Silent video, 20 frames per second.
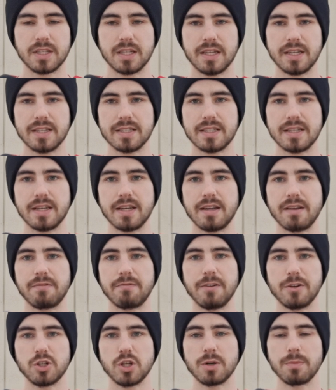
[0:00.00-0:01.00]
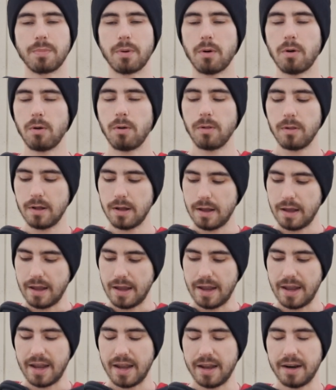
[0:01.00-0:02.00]
is a fishing pole
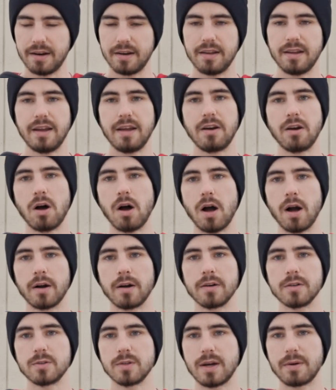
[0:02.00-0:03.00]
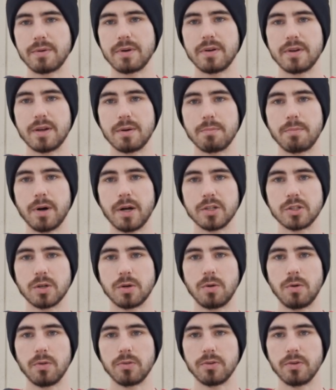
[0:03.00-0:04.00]
and an auger, so that way you can punch a
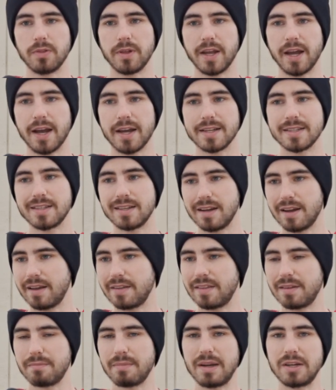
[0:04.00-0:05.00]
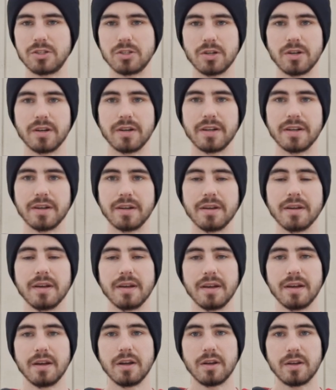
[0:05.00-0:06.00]
hole through the ice, and then make sure you
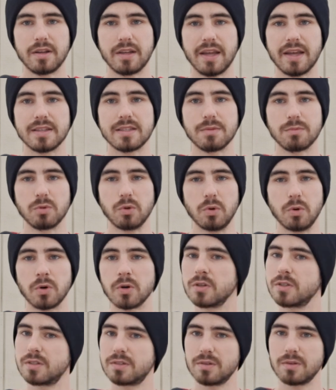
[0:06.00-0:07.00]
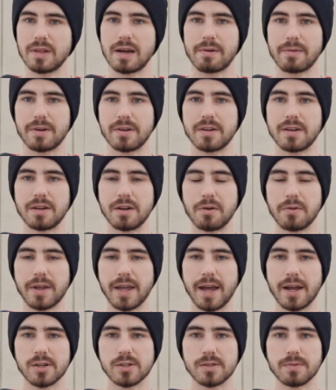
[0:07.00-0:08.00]
get some lures so that way you can go
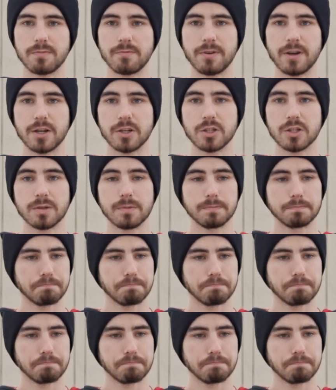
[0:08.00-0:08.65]
catch some fish.